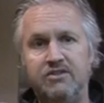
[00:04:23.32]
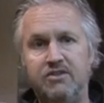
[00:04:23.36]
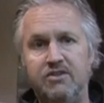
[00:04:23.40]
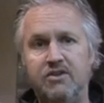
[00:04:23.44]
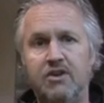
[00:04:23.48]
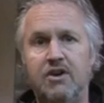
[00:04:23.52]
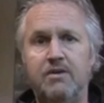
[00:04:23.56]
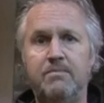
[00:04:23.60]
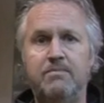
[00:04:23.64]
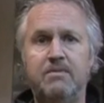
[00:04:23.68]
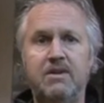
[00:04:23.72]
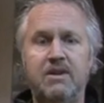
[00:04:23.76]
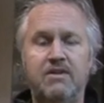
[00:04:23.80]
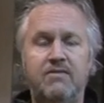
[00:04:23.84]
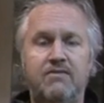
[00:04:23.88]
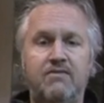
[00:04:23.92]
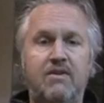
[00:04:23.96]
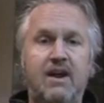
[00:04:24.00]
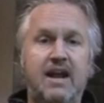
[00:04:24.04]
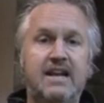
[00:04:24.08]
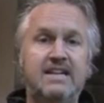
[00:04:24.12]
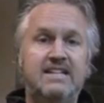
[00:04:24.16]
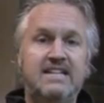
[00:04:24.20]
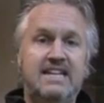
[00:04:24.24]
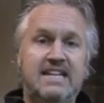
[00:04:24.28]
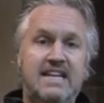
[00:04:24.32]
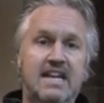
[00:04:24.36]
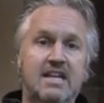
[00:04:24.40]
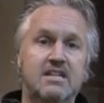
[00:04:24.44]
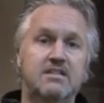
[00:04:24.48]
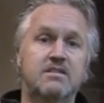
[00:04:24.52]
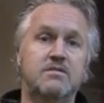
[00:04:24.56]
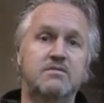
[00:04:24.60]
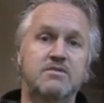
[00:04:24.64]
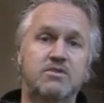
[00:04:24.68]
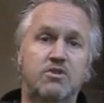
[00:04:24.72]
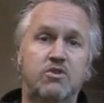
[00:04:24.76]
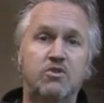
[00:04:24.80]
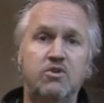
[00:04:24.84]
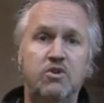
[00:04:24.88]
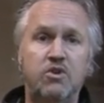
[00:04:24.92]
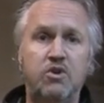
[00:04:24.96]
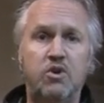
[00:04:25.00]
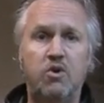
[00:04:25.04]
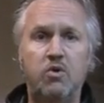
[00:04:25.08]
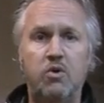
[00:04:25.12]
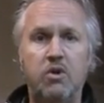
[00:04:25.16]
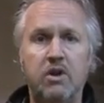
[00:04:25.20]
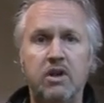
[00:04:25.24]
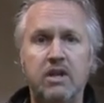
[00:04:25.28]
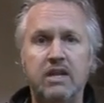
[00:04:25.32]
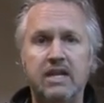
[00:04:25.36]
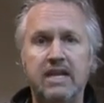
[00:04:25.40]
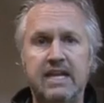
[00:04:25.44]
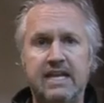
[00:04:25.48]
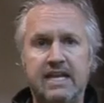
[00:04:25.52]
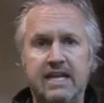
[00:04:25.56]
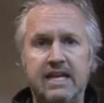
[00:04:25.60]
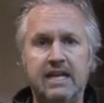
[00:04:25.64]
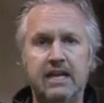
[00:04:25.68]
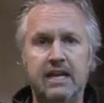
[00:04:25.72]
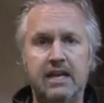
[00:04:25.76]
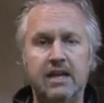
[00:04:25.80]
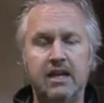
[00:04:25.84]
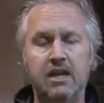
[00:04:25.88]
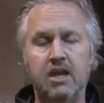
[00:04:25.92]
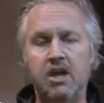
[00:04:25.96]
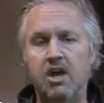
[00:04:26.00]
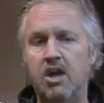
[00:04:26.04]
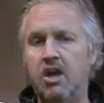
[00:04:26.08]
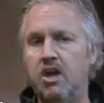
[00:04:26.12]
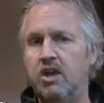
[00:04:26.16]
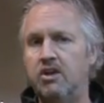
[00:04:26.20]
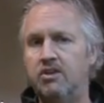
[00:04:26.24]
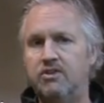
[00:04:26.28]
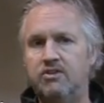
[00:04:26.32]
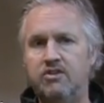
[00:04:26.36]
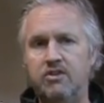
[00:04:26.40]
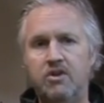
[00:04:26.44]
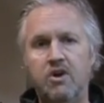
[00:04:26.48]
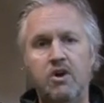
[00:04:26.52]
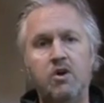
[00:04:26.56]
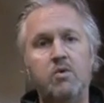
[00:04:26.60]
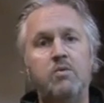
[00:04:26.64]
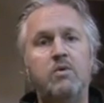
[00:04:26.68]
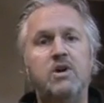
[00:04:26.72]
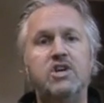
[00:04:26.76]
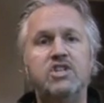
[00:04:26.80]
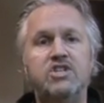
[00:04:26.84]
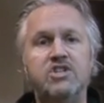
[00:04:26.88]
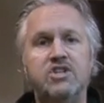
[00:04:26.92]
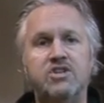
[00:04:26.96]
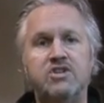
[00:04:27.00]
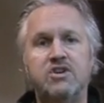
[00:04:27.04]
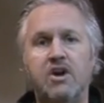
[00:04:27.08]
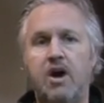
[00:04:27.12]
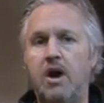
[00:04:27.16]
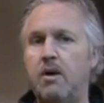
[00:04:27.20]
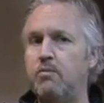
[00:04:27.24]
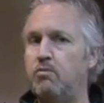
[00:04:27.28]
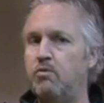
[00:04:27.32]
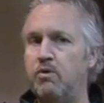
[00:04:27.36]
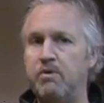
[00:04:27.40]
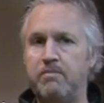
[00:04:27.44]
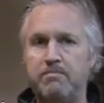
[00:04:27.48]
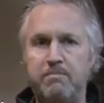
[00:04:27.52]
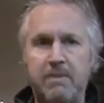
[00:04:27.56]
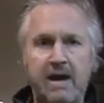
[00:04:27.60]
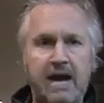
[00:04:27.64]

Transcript: do not be afraid to get some good quality kindling. Do not waste your time with